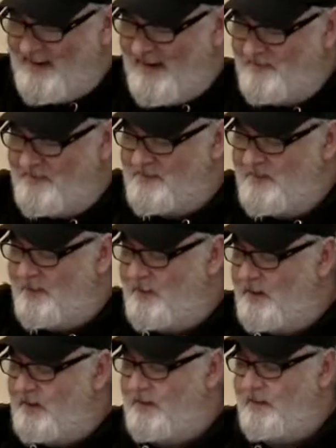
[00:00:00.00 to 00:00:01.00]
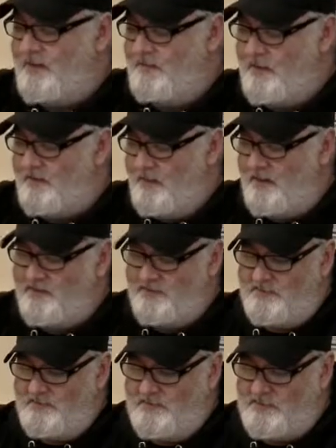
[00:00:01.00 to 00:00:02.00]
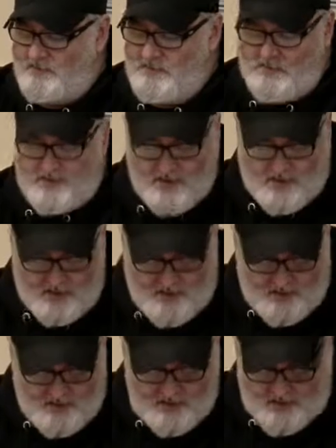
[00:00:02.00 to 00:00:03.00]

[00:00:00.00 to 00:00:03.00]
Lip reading: Yeah. So I think my wife's secretly